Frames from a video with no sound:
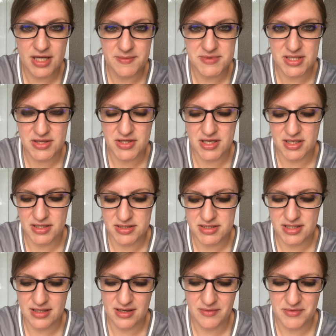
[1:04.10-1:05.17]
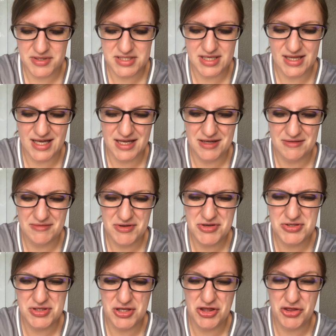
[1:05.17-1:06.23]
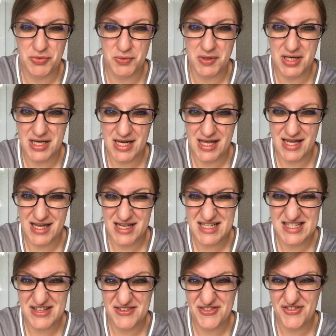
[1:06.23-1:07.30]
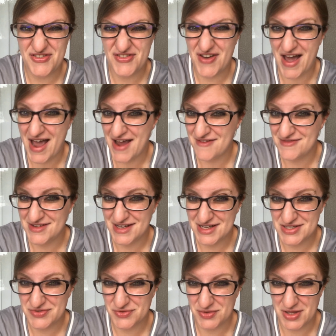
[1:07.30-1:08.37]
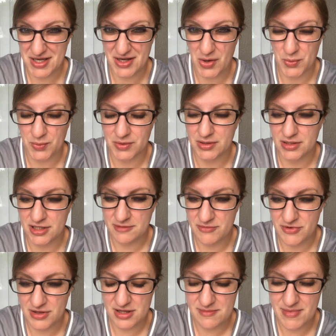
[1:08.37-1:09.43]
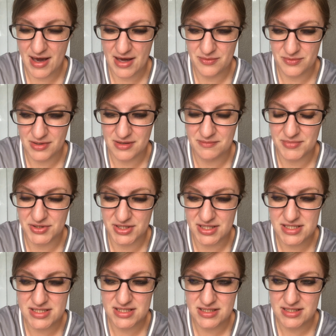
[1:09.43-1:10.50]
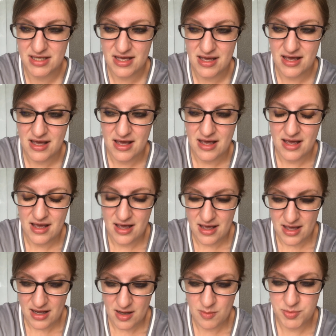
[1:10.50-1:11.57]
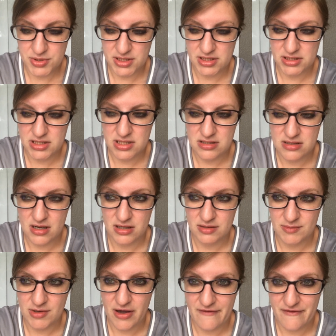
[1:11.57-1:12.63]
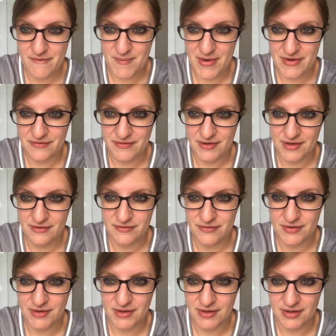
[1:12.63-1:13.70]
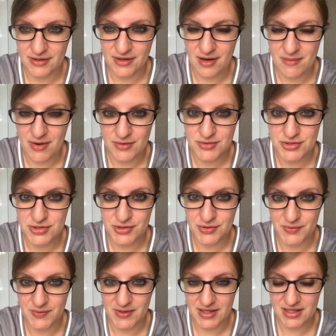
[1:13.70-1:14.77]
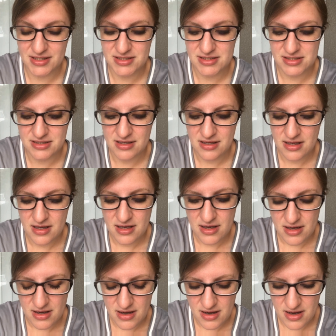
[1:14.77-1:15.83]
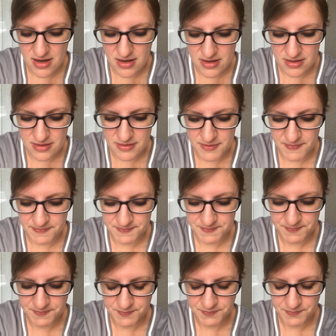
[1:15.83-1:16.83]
types of things, and I want to say like usually 3 days, 5 days for like a really, really bad one, but this completely knocked me off of my feet for about 2 weeks. And